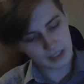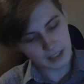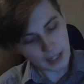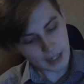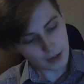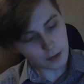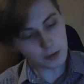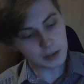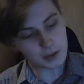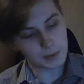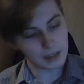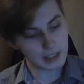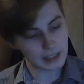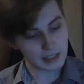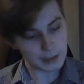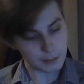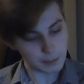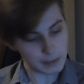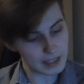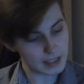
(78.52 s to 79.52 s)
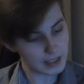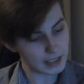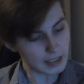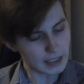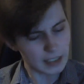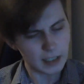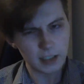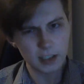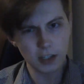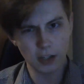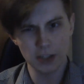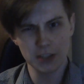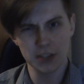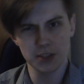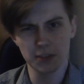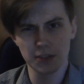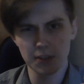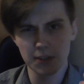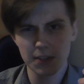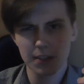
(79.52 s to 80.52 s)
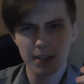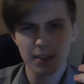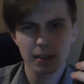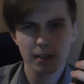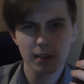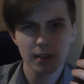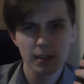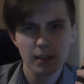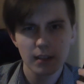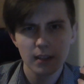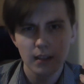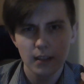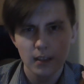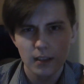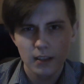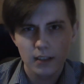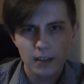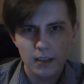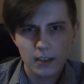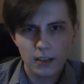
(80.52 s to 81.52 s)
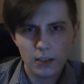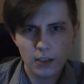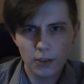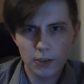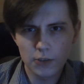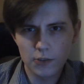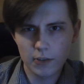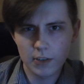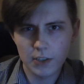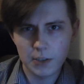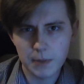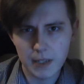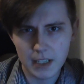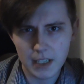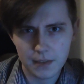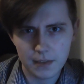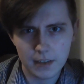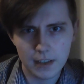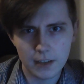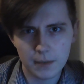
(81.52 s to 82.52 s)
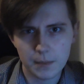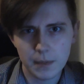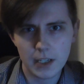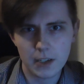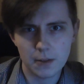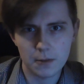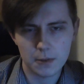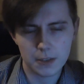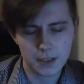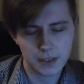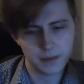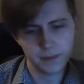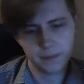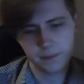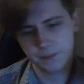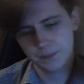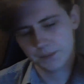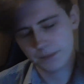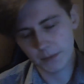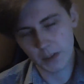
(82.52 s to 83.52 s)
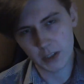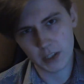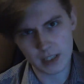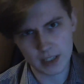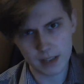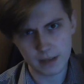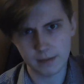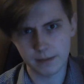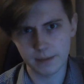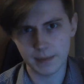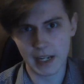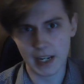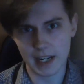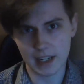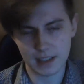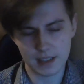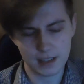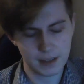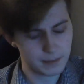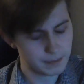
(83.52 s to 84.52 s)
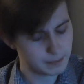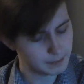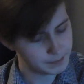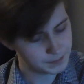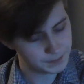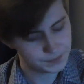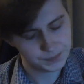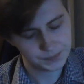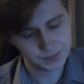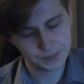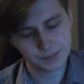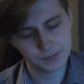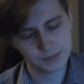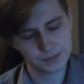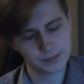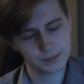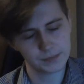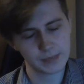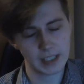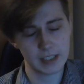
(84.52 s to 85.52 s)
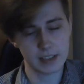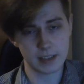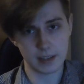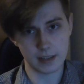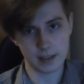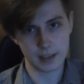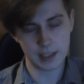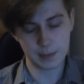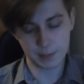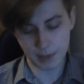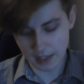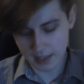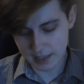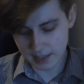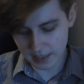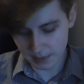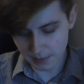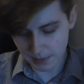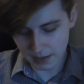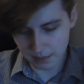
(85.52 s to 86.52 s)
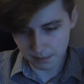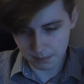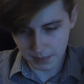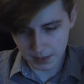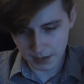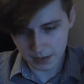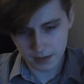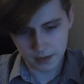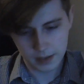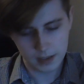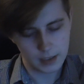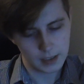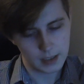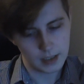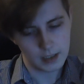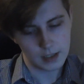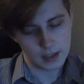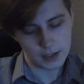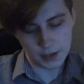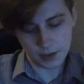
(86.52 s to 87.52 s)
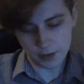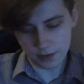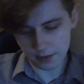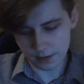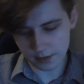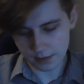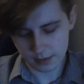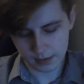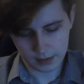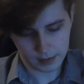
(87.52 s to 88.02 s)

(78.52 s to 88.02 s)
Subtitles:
Yeah, ultimately this whiskey cost us £125, which is nice. It's a spicy mim. So,